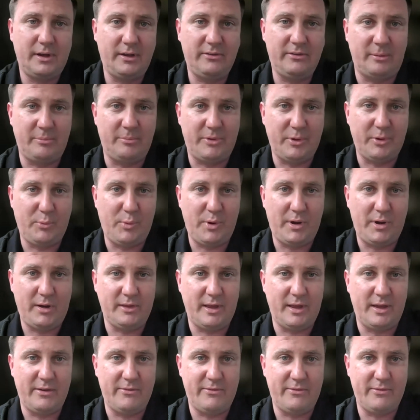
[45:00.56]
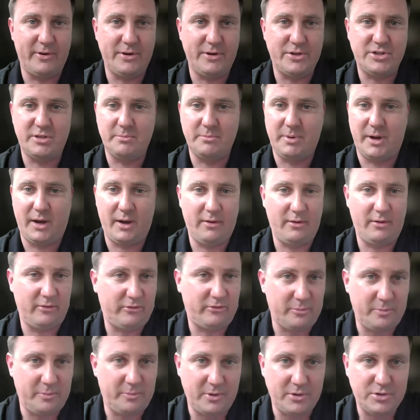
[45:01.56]
is something we can leverage, the
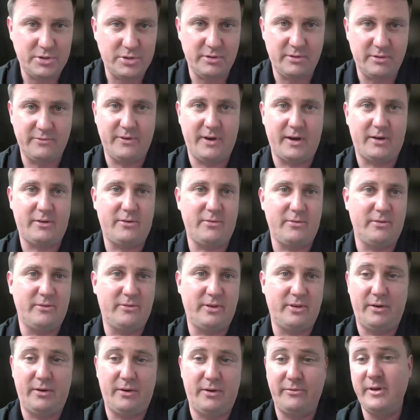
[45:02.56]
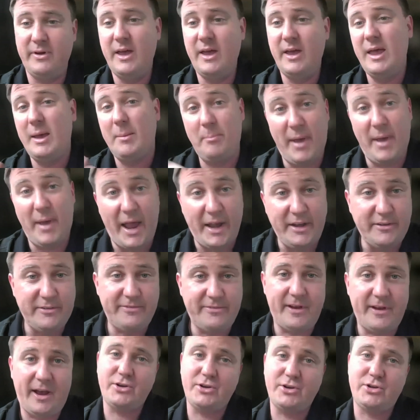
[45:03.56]
biodistribution of the vector itself,
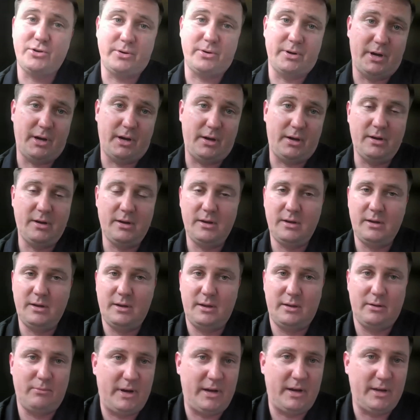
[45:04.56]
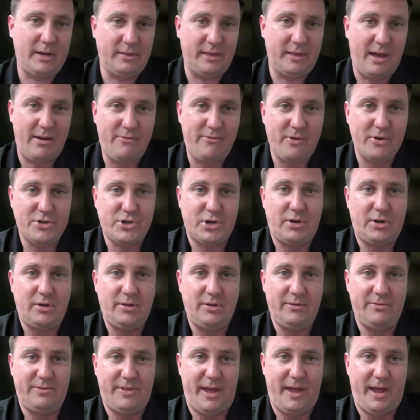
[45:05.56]
manufacturing, we can leverage
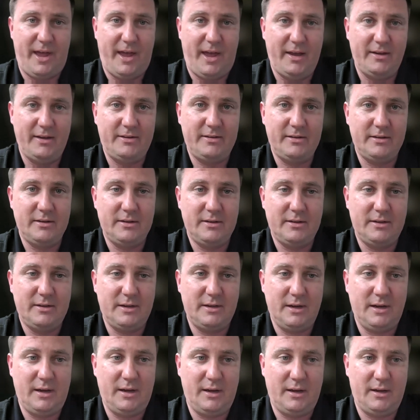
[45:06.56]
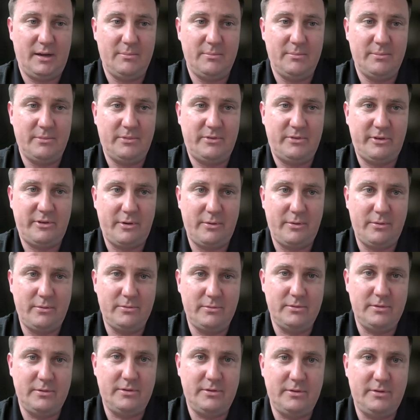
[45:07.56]
all of that.
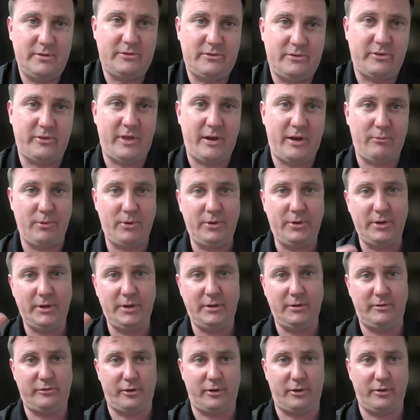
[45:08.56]
So that really, you